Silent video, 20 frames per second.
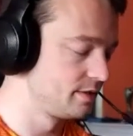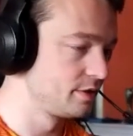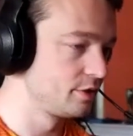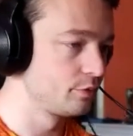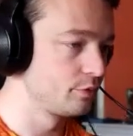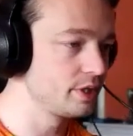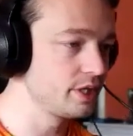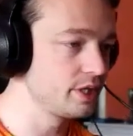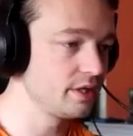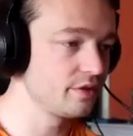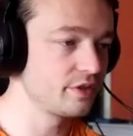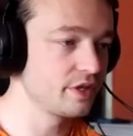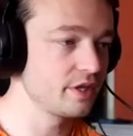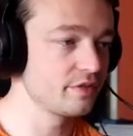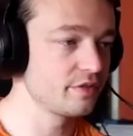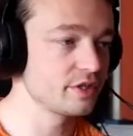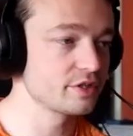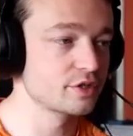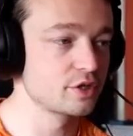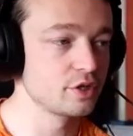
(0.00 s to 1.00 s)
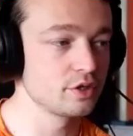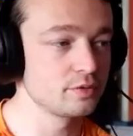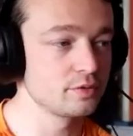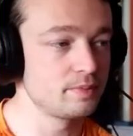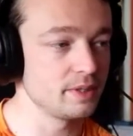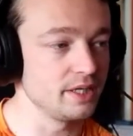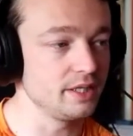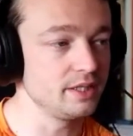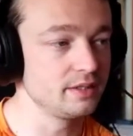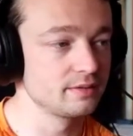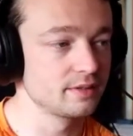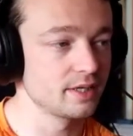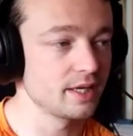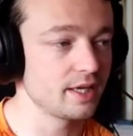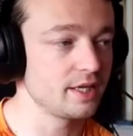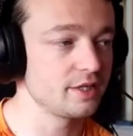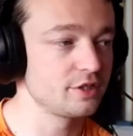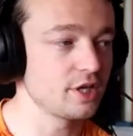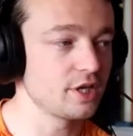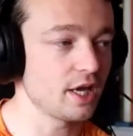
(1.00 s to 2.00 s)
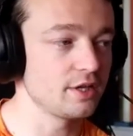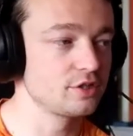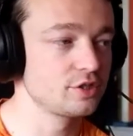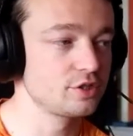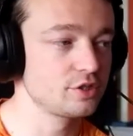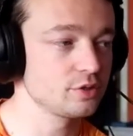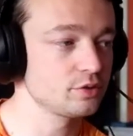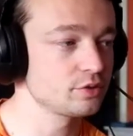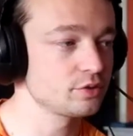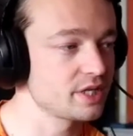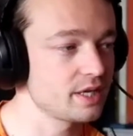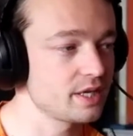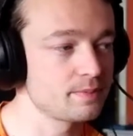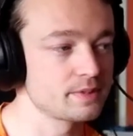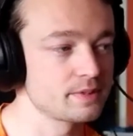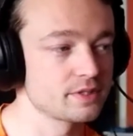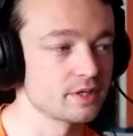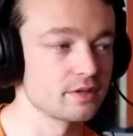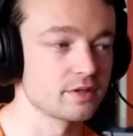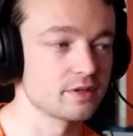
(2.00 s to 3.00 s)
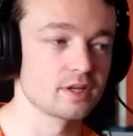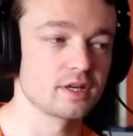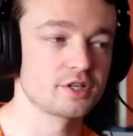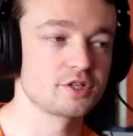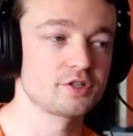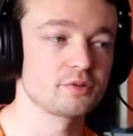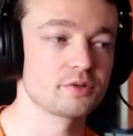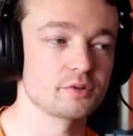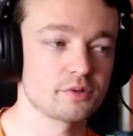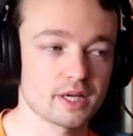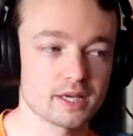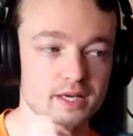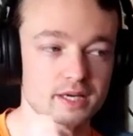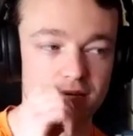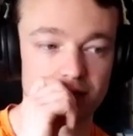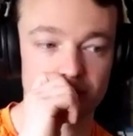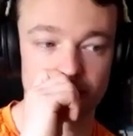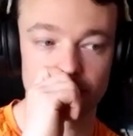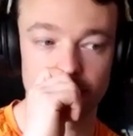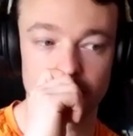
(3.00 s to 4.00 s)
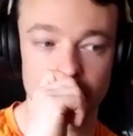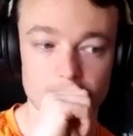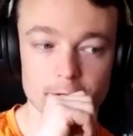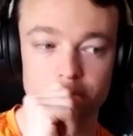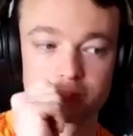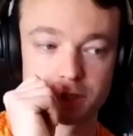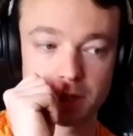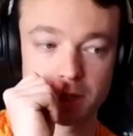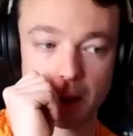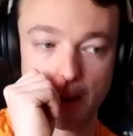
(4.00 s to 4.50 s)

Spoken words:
This could be a short episode unless you want to add anything else.